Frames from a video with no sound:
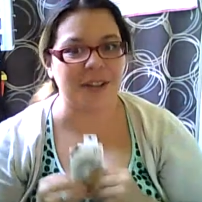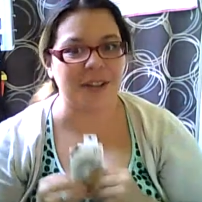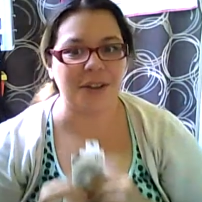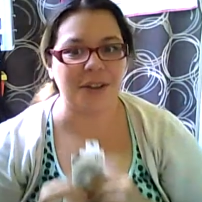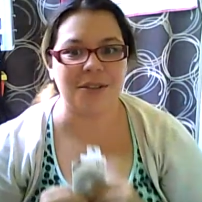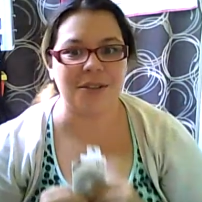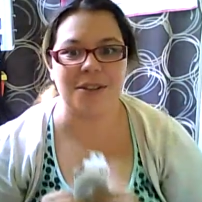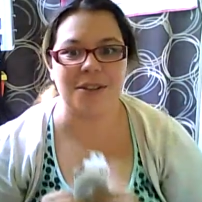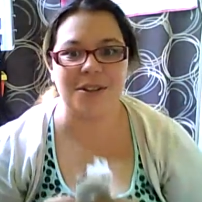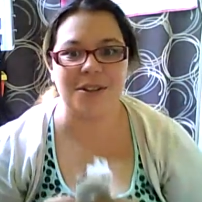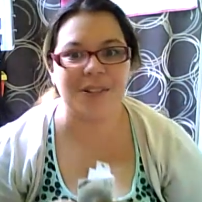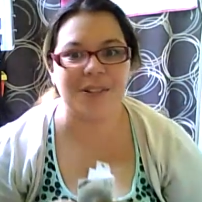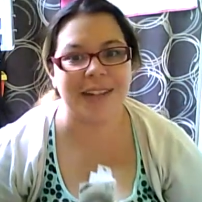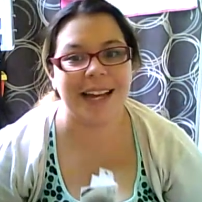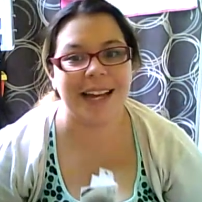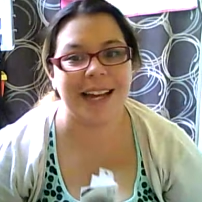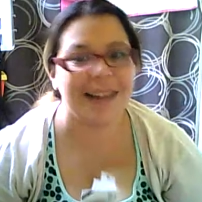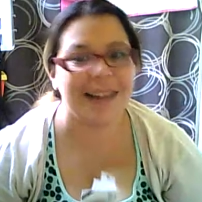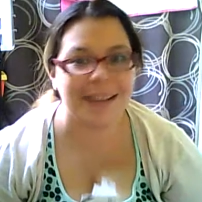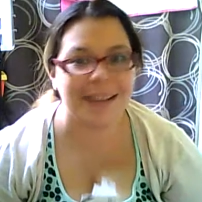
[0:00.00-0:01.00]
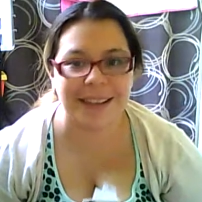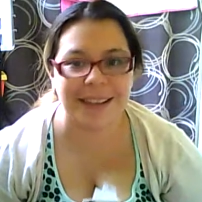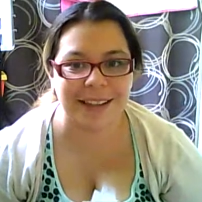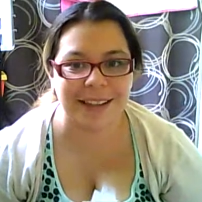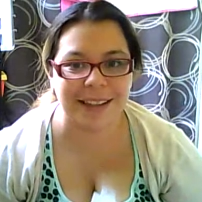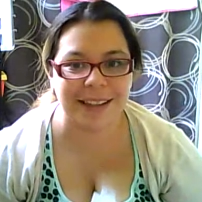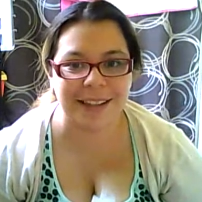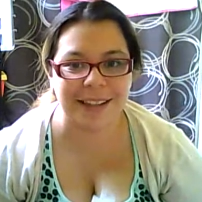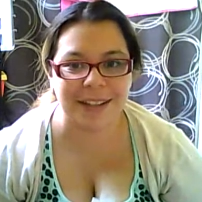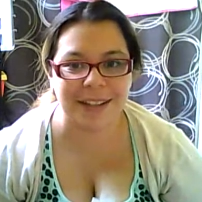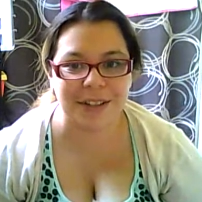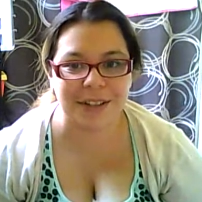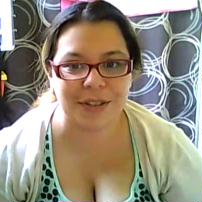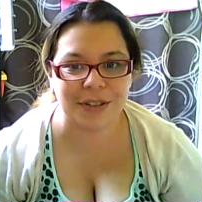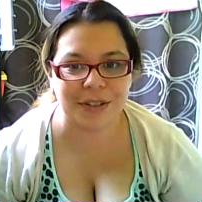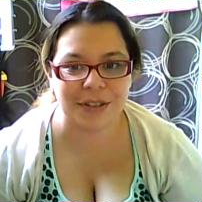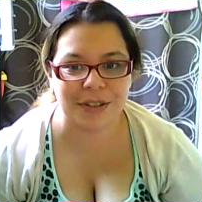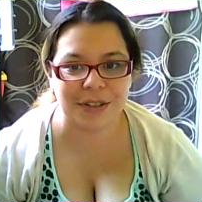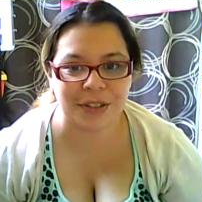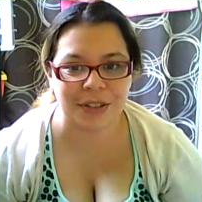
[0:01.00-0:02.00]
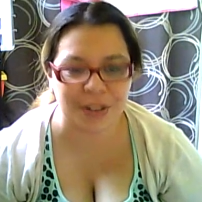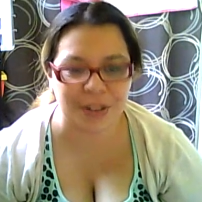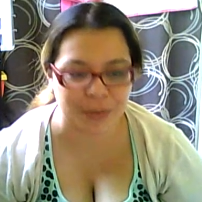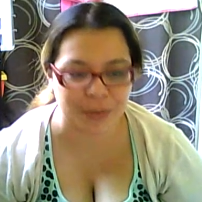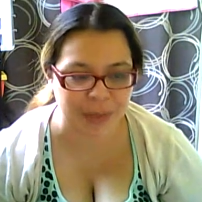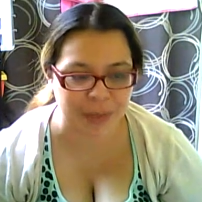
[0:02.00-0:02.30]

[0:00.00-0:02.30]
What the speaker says: those don't look anything like the Neutrogena